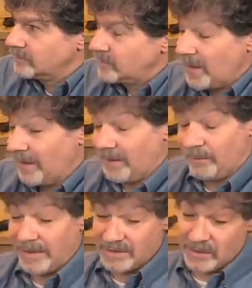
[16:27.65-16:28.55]
Yeah, it
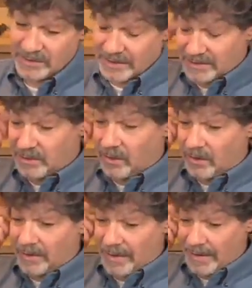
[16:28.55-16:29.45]
makes no sense at
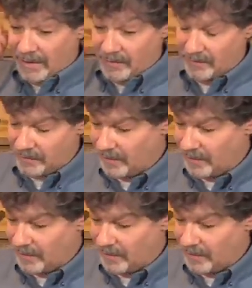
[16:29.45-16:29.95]
all. And